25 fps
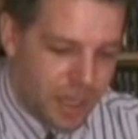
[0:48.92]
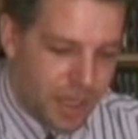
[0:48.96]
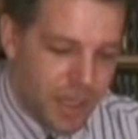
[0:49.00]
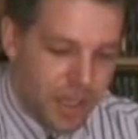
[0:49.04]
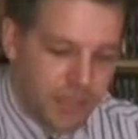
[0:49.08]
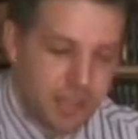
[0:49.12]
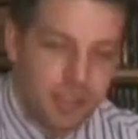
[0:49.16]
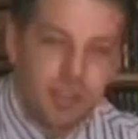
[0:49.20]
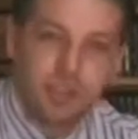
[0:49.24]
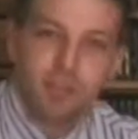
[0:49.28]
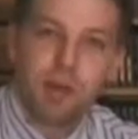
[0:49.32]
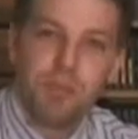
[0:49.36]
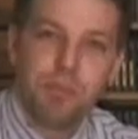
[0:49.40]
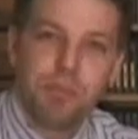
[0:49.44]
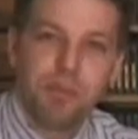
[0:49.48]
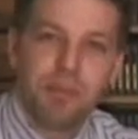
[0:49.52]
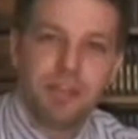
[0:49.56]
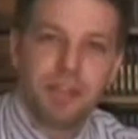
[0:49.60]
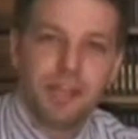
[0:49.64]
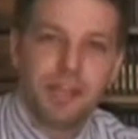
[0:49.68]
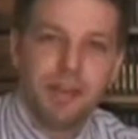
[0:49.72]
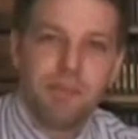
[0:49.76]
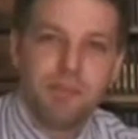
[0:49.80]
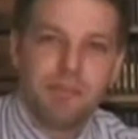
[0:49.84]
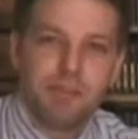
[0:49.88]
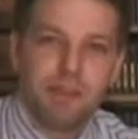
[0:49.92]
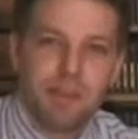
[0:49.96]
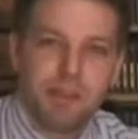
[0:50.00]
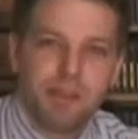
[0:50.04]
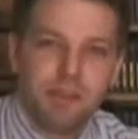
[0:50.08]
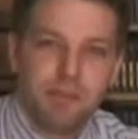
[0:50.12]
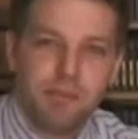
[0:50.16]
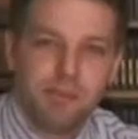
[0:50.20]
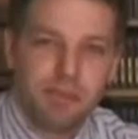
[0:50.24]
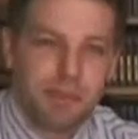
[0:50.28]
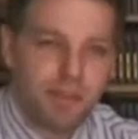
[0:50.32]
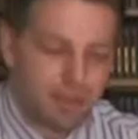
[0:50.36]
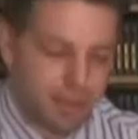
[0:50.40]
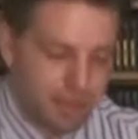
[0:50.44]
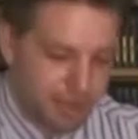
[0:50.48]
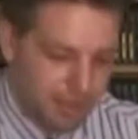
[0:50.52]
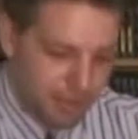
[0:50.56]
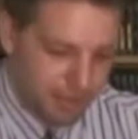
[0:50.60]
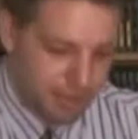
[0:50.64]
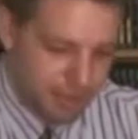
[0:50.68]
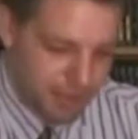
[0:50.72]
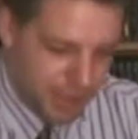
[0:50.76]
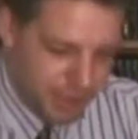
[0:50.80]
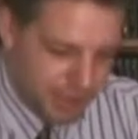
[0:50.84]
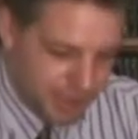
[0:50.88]
didn't open it yet, but I opened it a
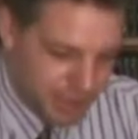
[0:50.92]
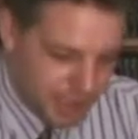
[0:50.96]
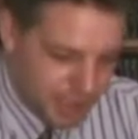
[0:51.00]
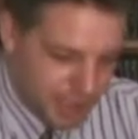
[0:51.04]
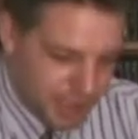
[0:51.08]
little bit.